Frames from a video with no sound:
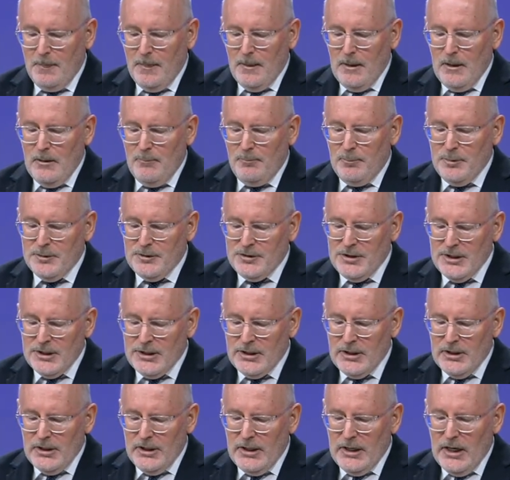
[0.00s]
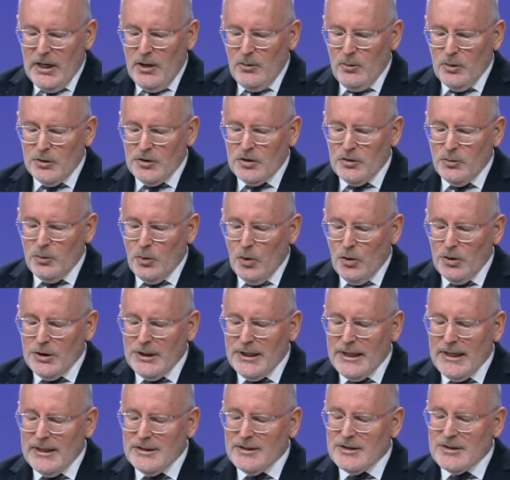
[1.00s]
In particular, I want to warn
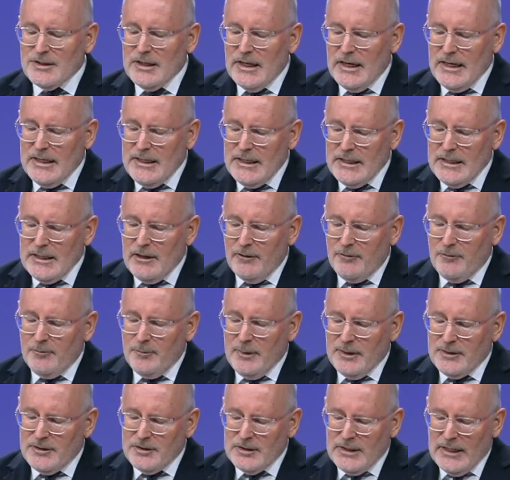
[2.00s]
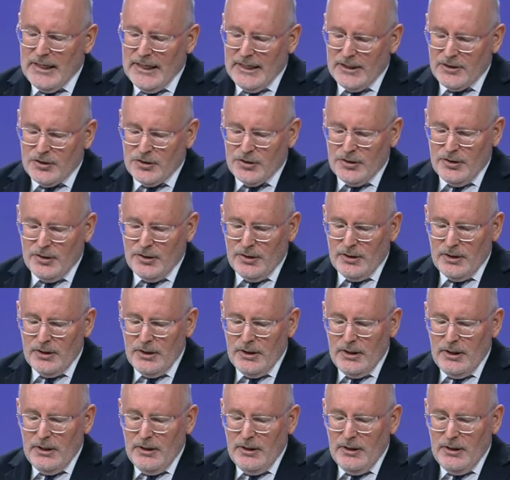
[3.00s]
against any governmental action